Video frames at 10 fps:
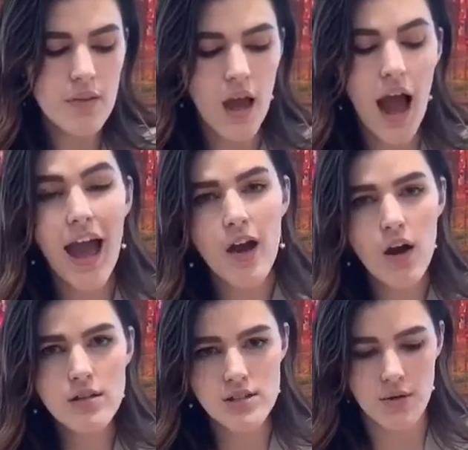I
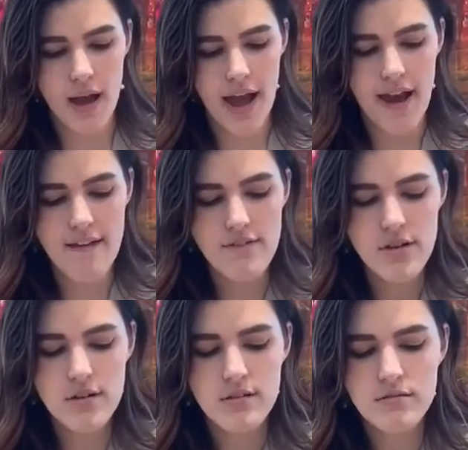also have
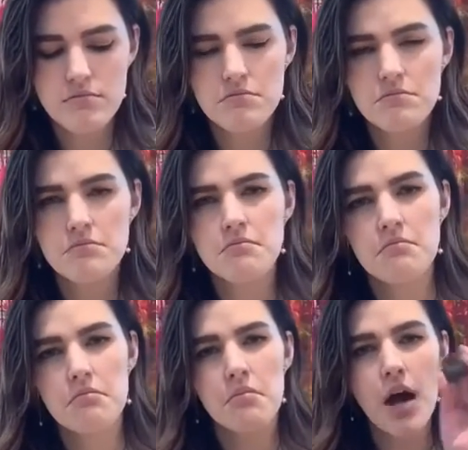
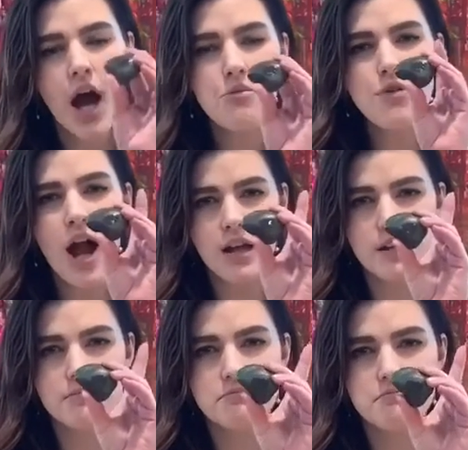a rock.
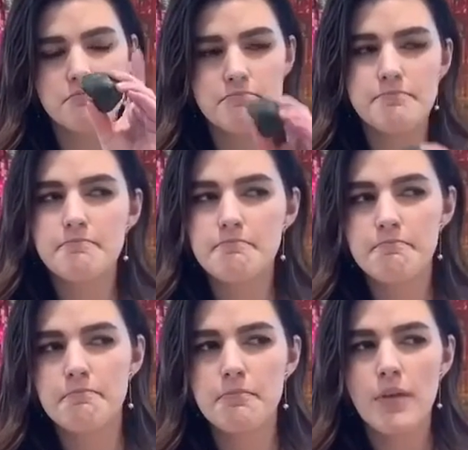
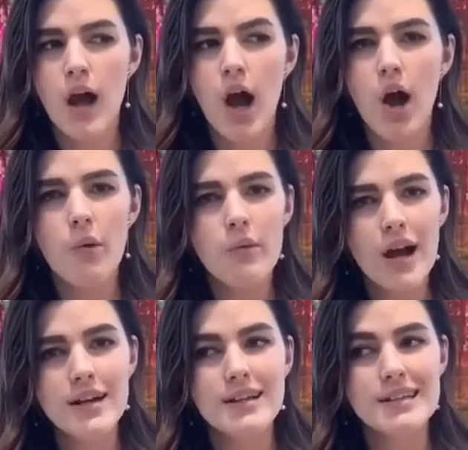A
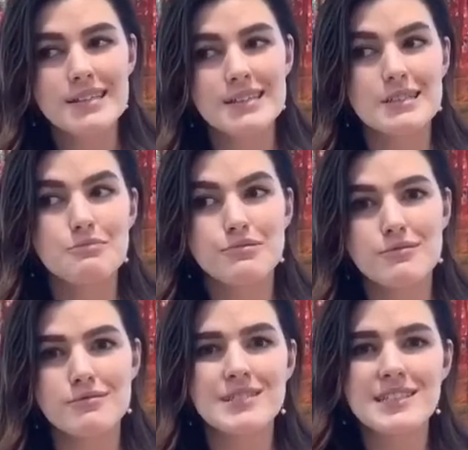rock is
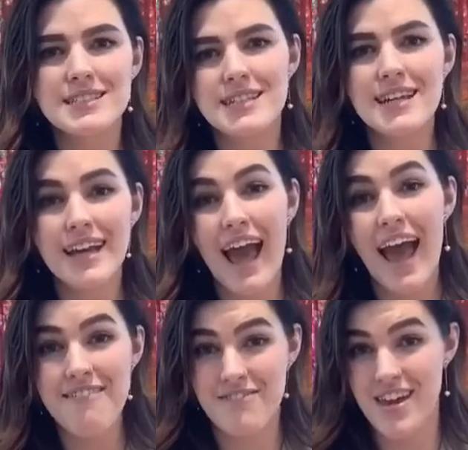pretty
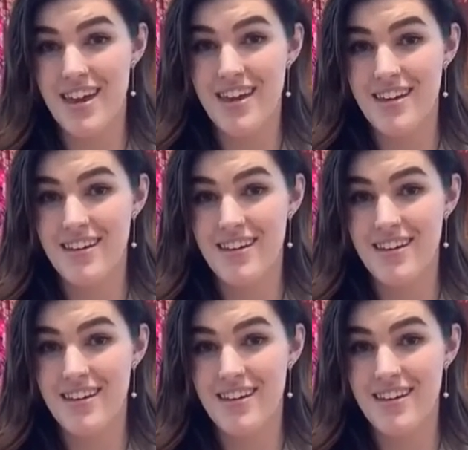heavy.